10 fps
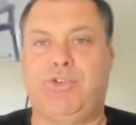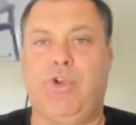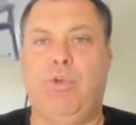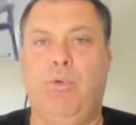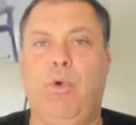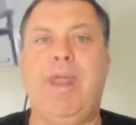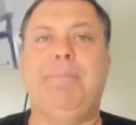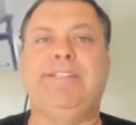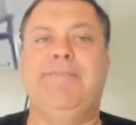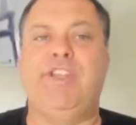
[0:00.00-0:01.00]
true? What
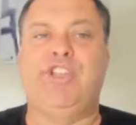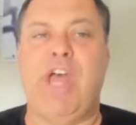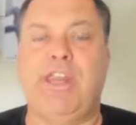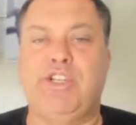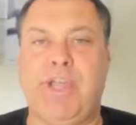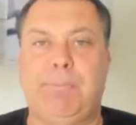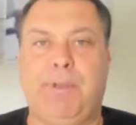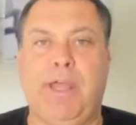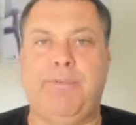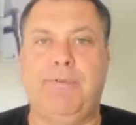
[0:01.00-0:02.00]
happens if you challenge that
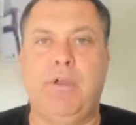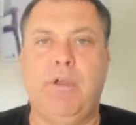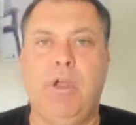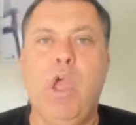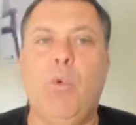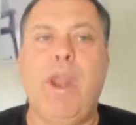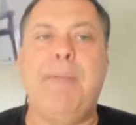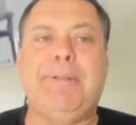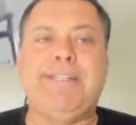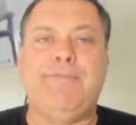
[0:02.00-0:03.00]
belief? What
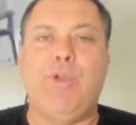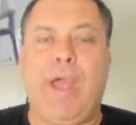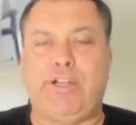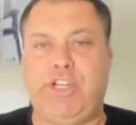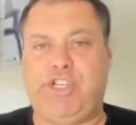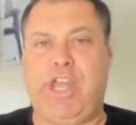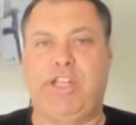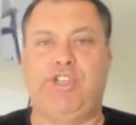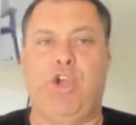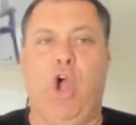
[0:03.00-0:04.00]
happens if you actually
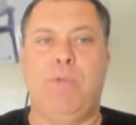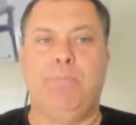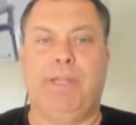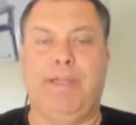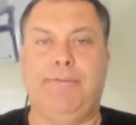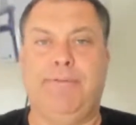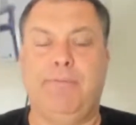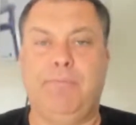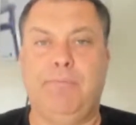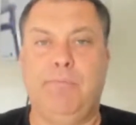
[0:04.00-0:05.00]
challenge your own belief?
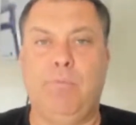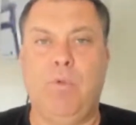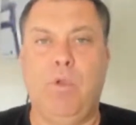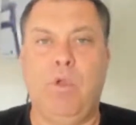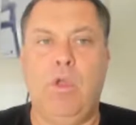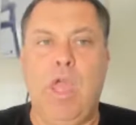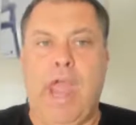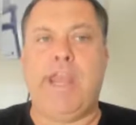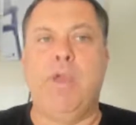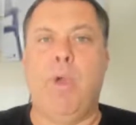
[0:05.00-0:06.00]

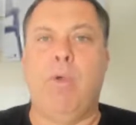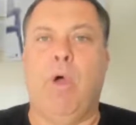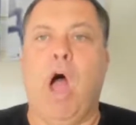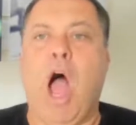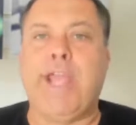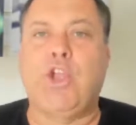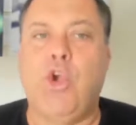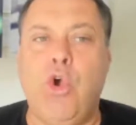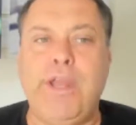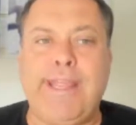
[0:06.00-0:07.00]
And you went, well, I
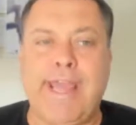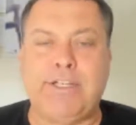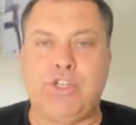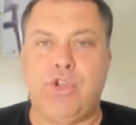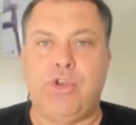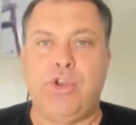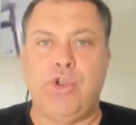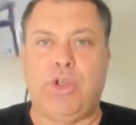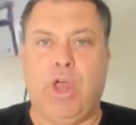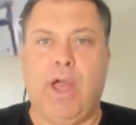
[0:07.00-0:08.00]
could get 2 new
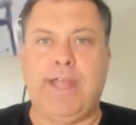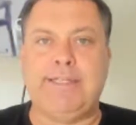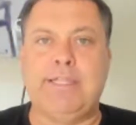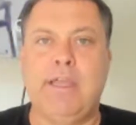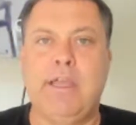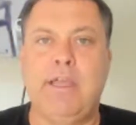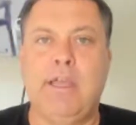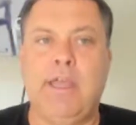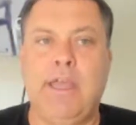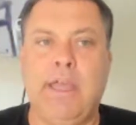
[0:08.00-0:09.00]
clients
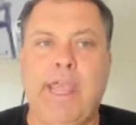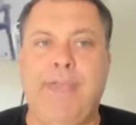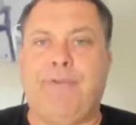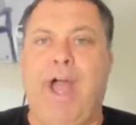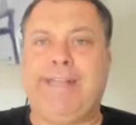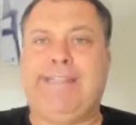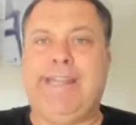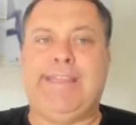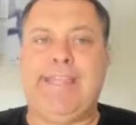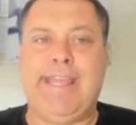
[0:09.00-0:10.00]
if I
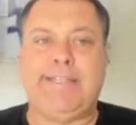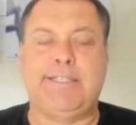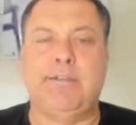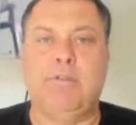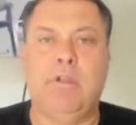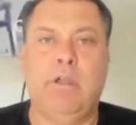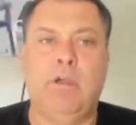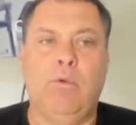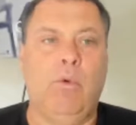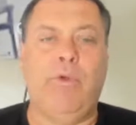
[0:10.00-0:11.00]
did this.
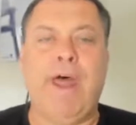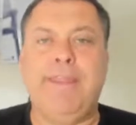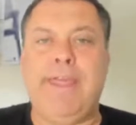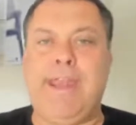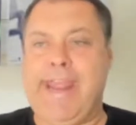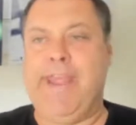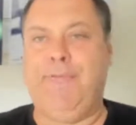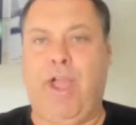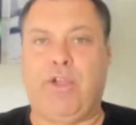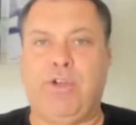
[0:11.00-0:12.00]
Well, rather than if
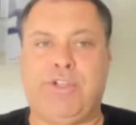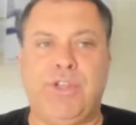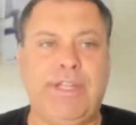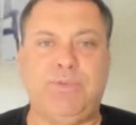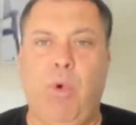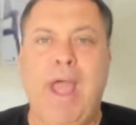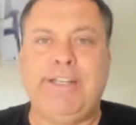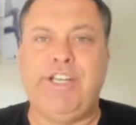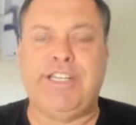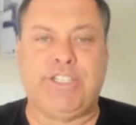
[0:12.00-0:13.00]
I could do this, why aren't
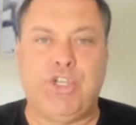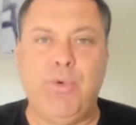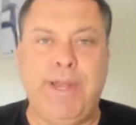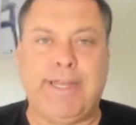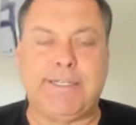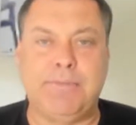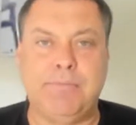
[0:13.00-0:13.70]
you just doing it?